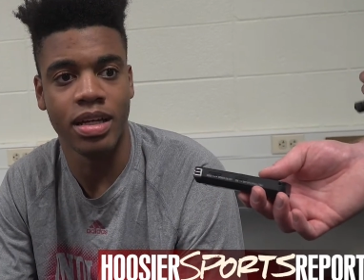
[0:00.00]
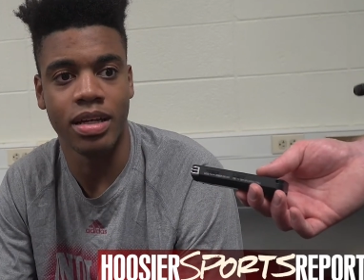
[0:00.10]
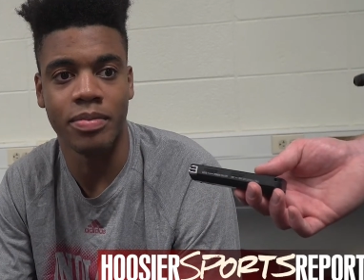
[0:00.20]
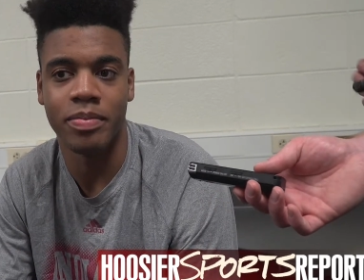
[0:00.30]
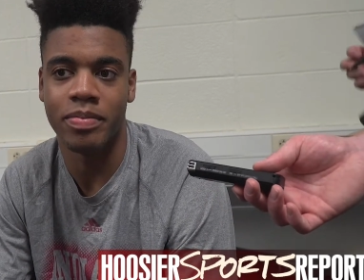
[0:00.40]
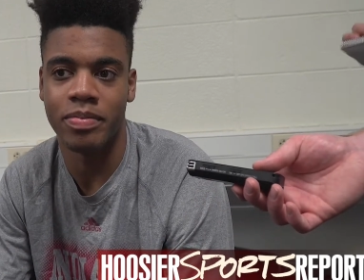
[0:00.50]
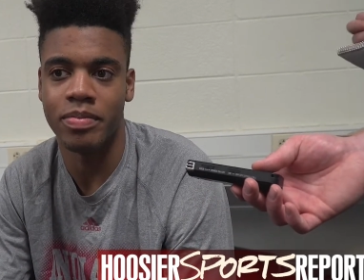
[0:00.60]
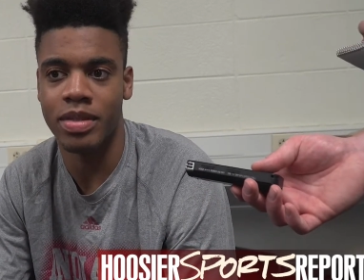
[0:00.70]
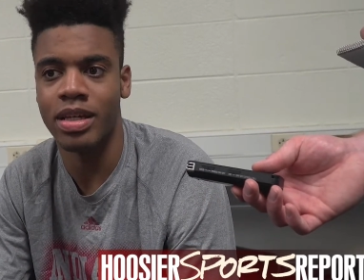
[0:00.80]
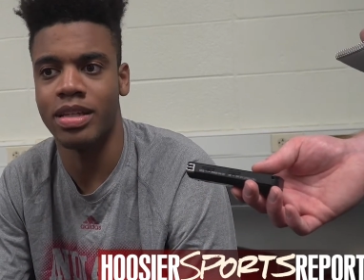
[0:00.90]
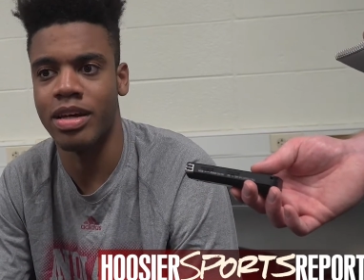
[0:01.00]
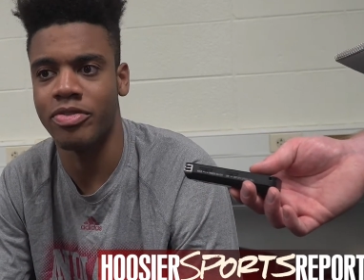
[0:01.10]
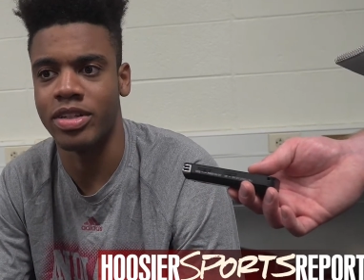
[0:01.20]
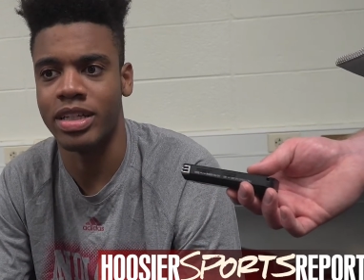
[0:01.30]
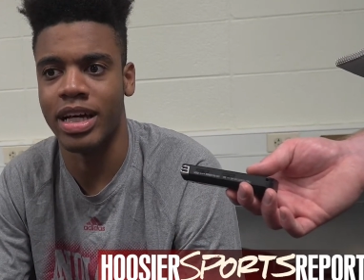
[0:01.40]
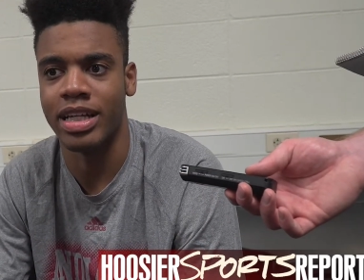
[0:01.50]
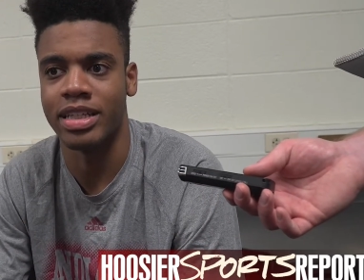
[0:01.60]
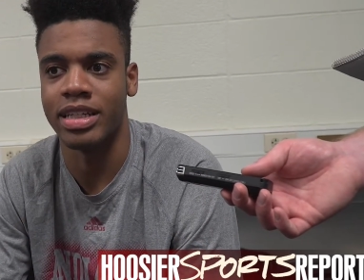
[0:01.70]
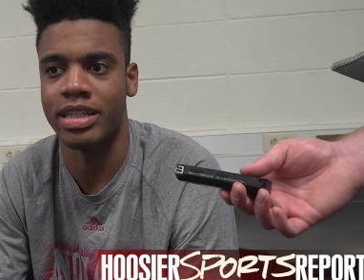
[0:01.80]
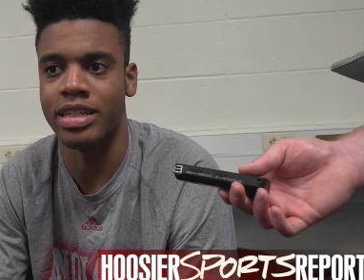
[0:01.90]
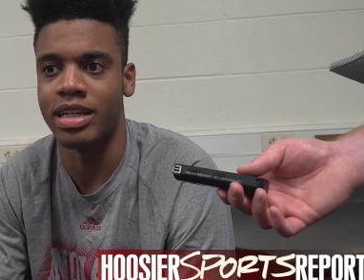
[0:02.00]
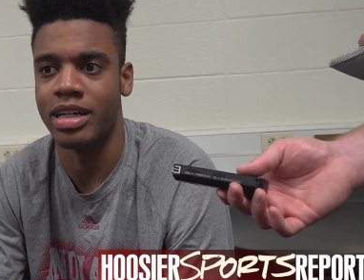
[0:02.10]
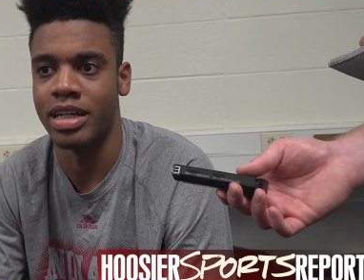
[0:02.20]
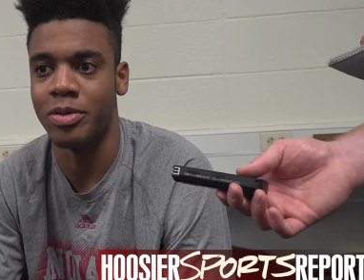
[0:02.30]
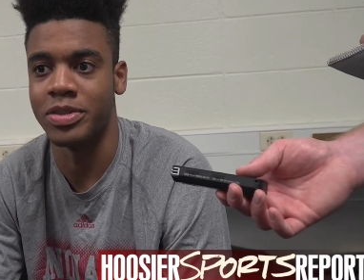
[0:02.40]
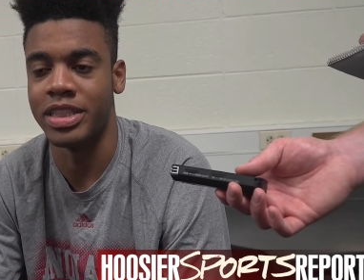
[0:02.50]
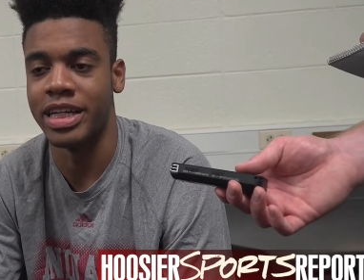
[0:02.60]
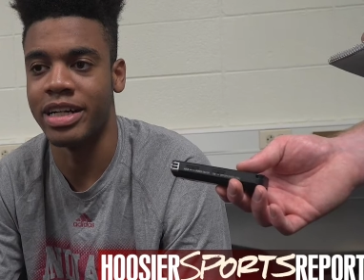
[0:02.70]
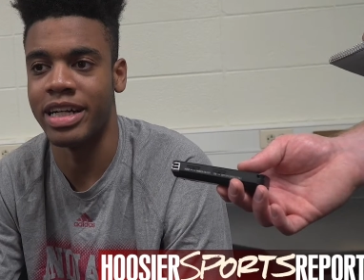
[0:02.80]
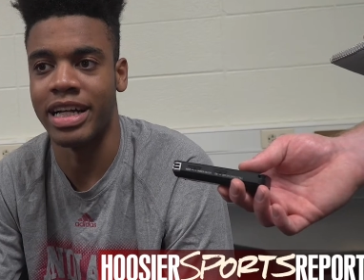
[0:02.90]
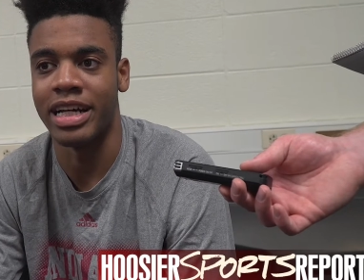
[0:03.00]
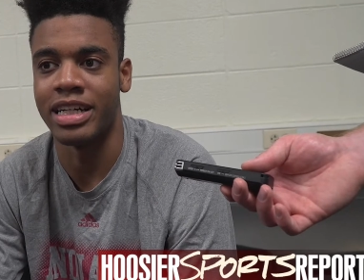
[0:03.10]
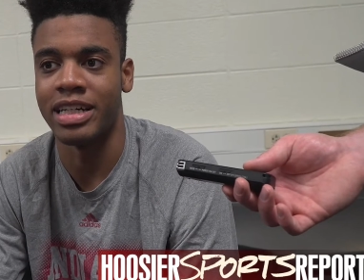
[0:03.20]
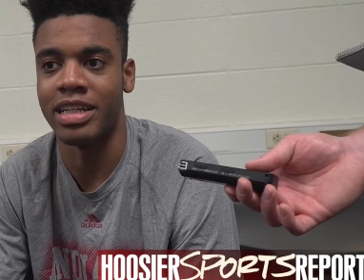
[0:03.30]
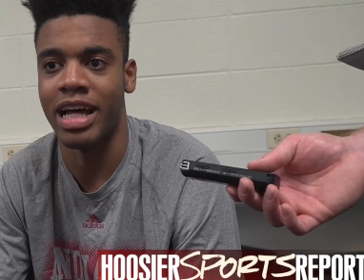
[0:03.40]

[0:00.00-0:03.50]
Um, yeah, definitely. I think uh, it was there, and uh,